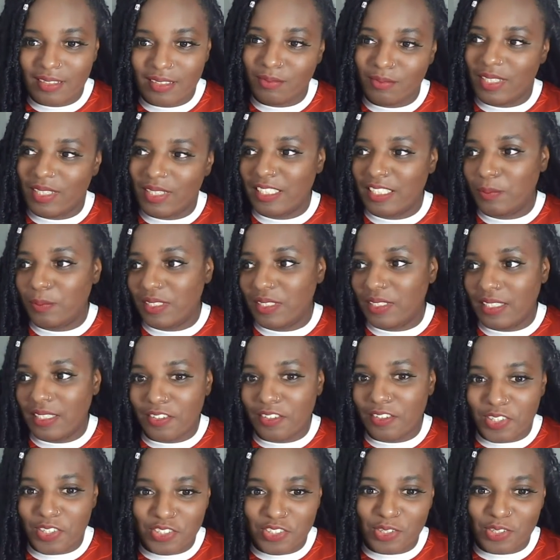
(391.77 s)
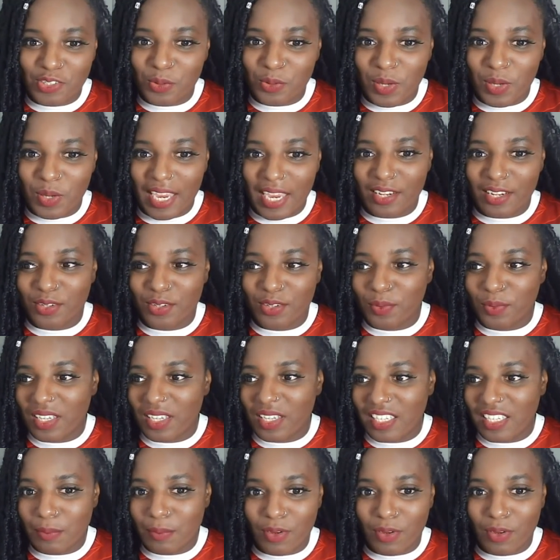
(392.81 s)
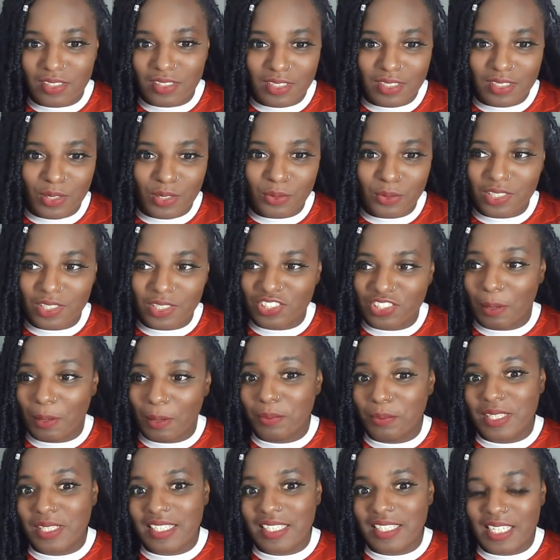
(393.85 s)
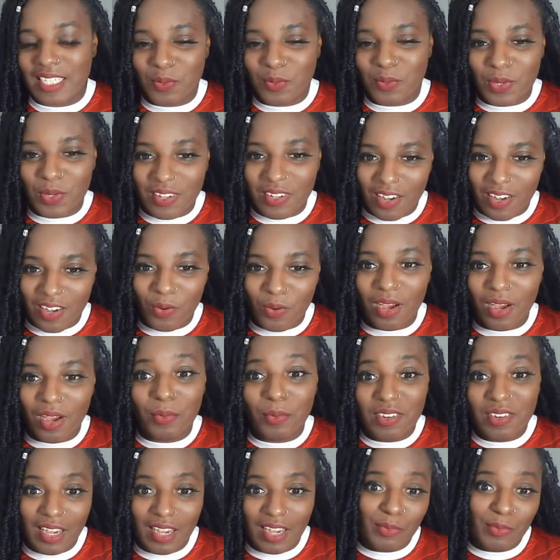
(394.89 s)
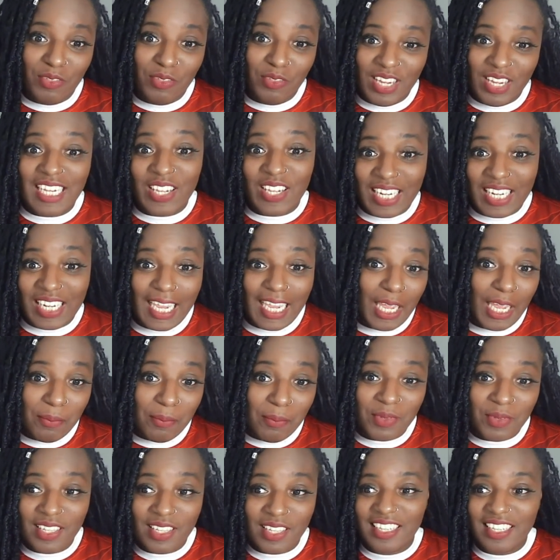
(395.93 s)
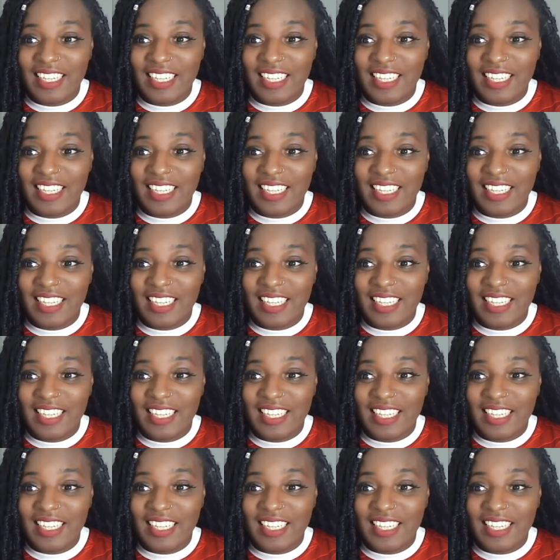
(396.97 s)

let's be serious, you know, 8 2 against Barcelona, Champions League winner. Are we, are we really going to get him?